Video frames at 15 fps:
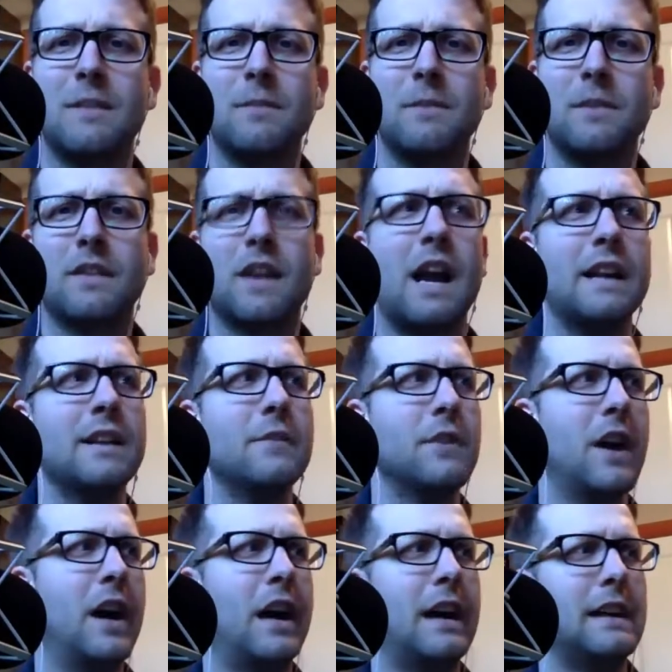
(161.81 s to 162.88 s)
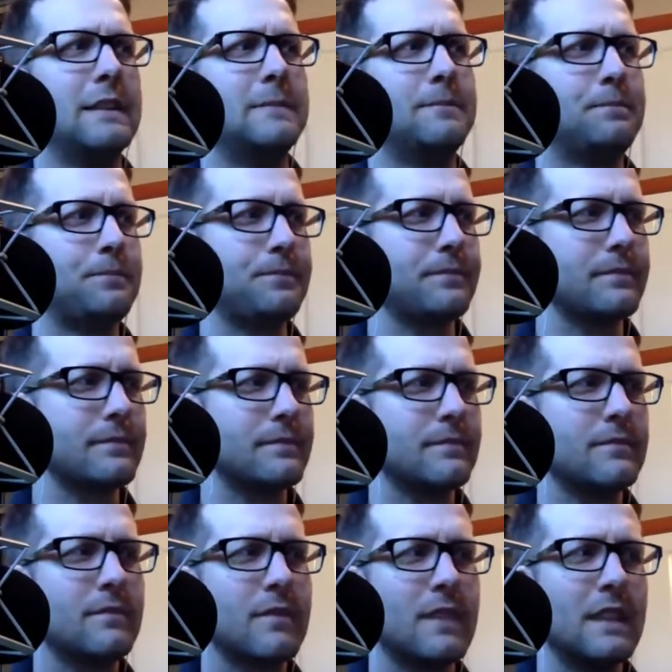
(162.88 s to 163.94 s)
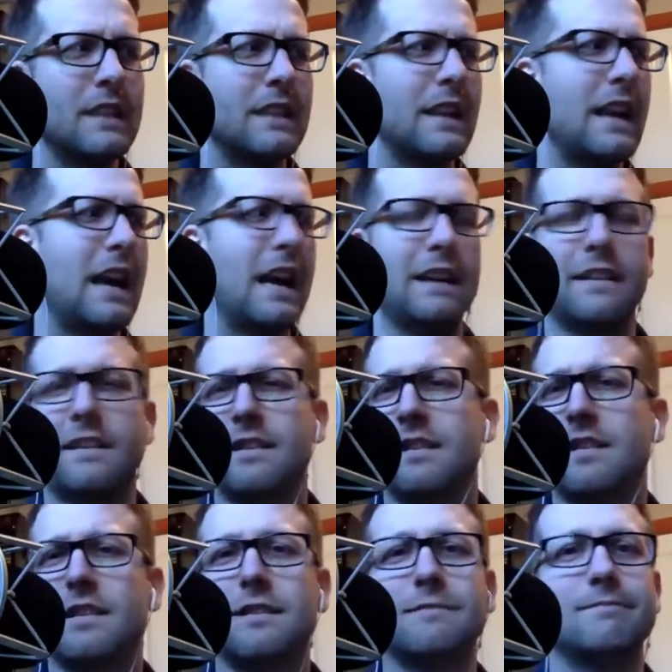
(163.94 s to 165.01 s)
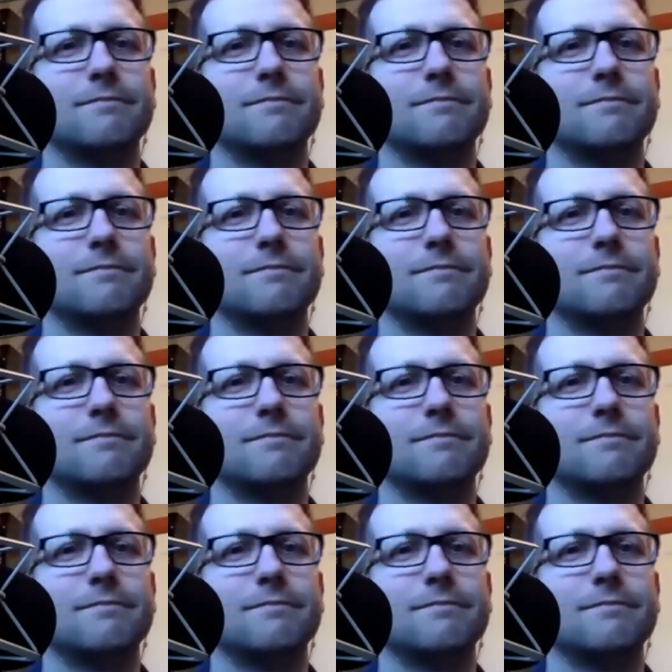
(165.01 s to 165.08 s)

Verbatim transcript: is kind of a uh, yeah, it's